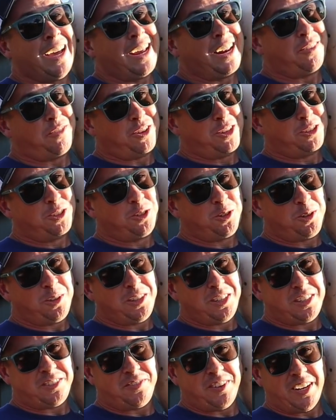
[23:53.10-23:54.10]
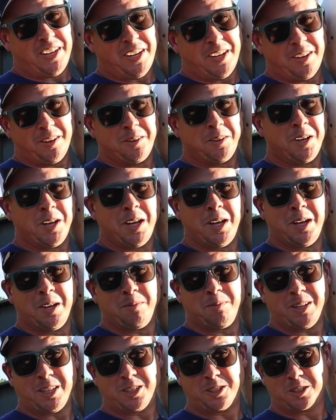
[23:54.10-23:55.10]
And if you enjoyed this video,
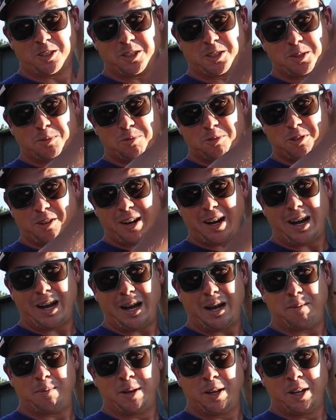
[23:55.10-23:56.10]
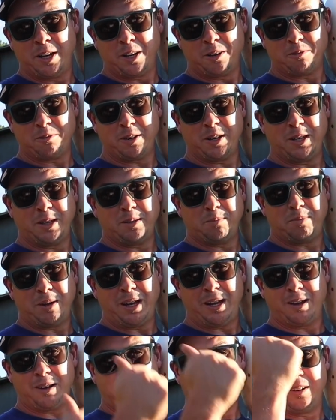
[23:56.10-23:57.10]
make sure to subscribe, ring the
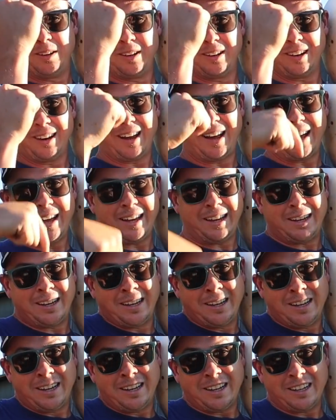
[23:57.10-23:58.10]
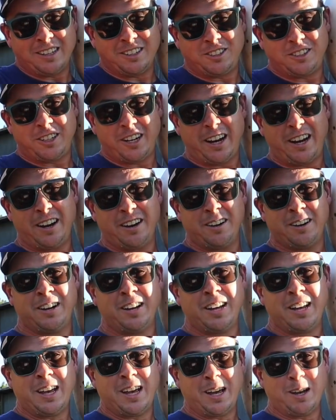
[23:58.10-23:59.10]
bell, like, and share.
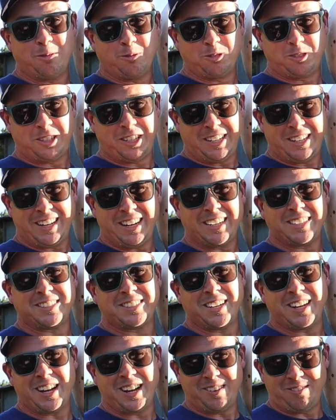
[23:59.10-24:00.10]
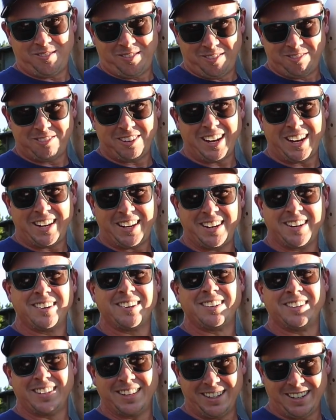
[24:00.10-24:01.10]
And we'll see you next time right here
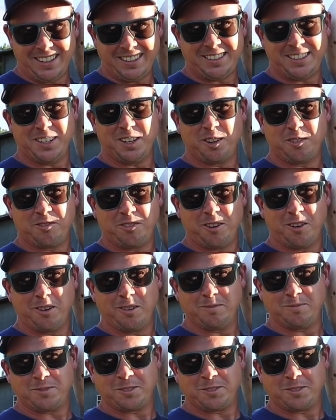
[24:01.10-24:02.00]
at Lazy Dog Farm.